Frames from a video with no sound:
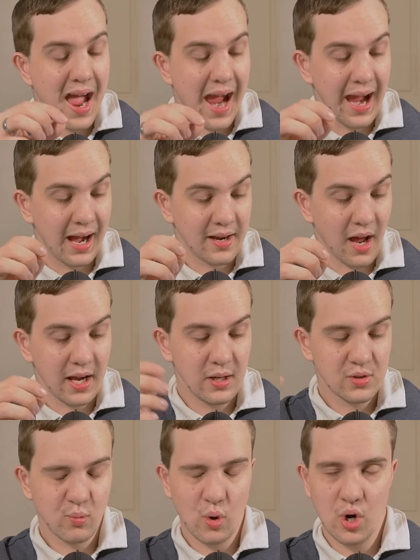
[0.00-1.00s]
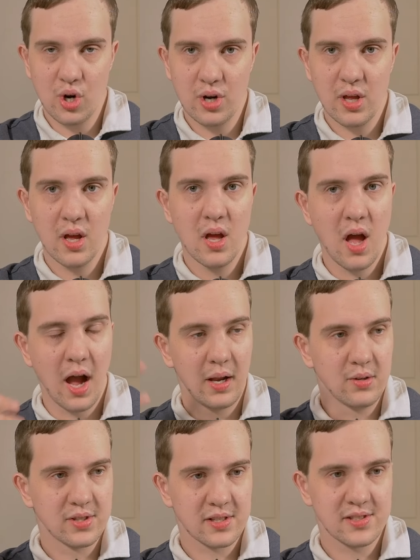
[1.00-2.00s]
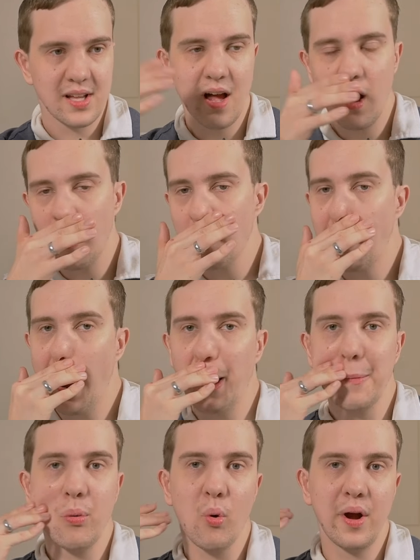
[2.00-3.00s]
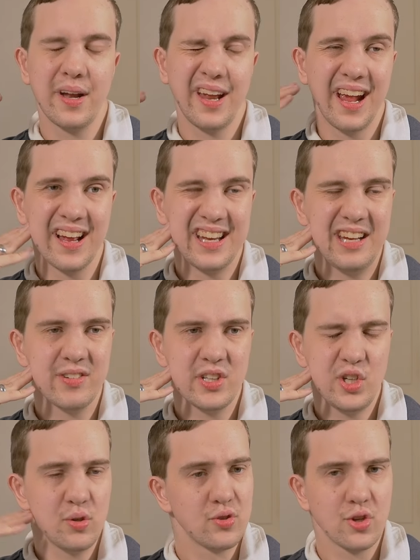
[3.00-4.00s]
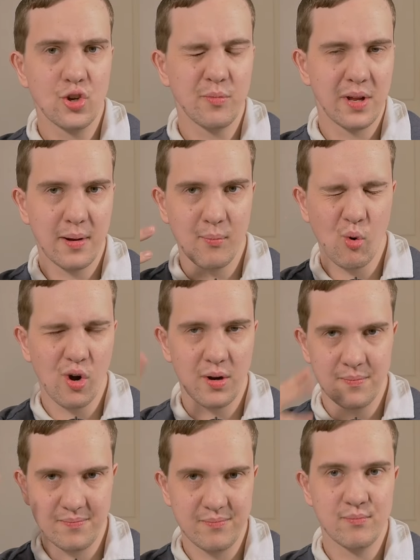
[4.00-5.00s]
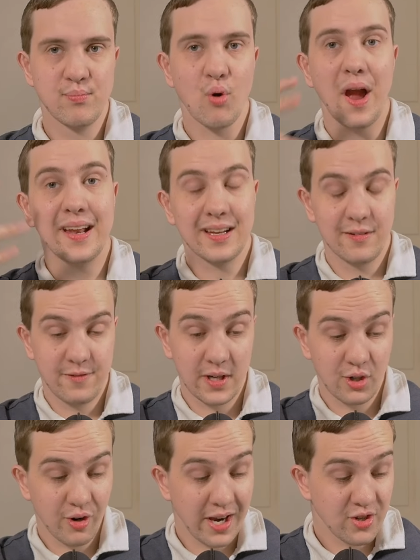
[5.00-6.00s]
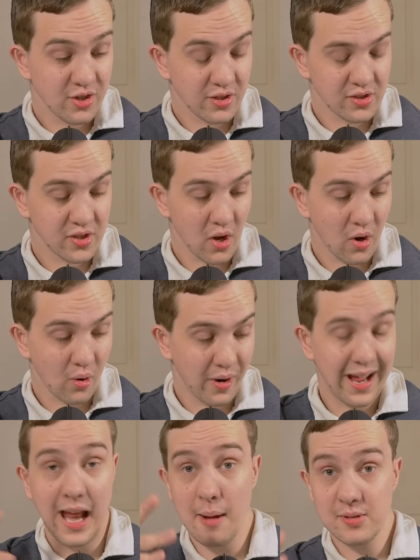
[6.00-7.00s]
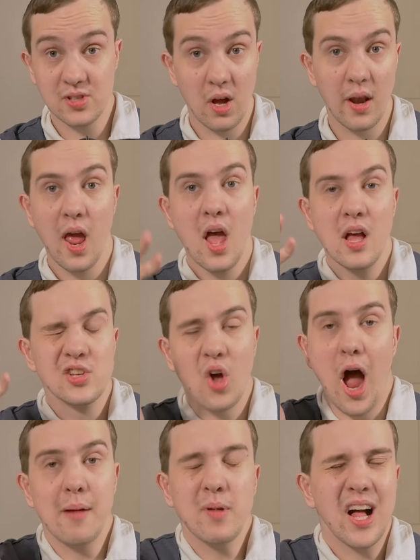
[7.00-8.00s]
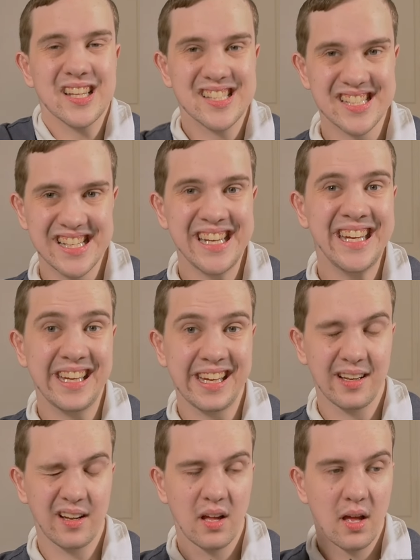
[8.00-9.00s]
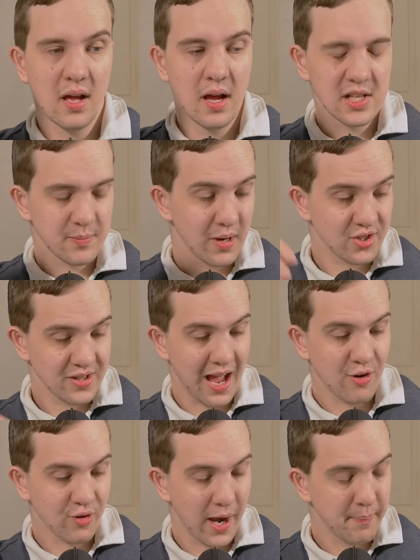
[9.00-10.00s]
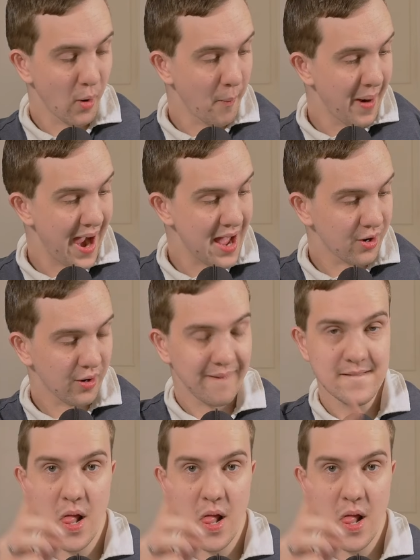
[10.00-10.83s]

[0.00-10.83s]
And I use Word, I use Excel, PowerPoint, and even YouTube in a more bright configuration, and Amazon. So I'm not seeing as much of that rainbow pattern,